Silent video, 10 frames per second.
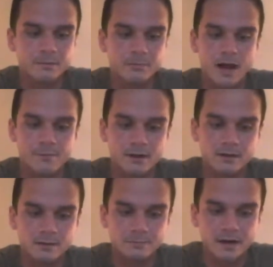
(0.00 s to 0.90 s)

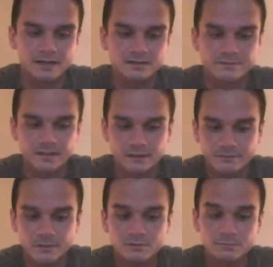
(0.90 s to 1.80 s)
primarily comprised of
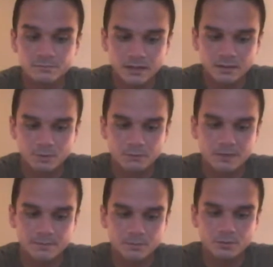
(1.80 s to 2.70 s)
interviews with
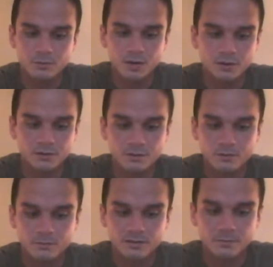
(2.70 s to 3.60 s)
people who know you